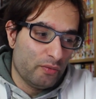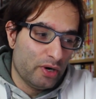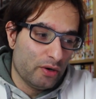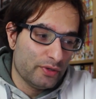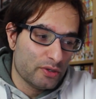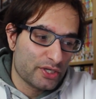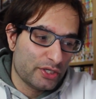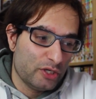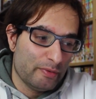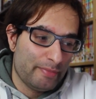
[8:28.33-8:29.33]
Well, those are
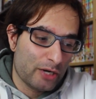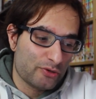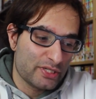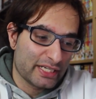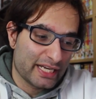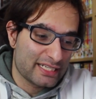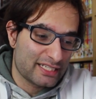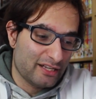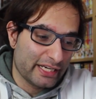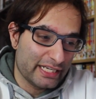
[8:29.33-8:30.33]
human boundaries, I
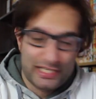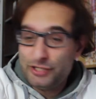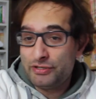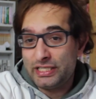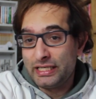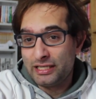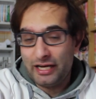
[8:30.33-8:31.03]
guess. Like, it's interesting.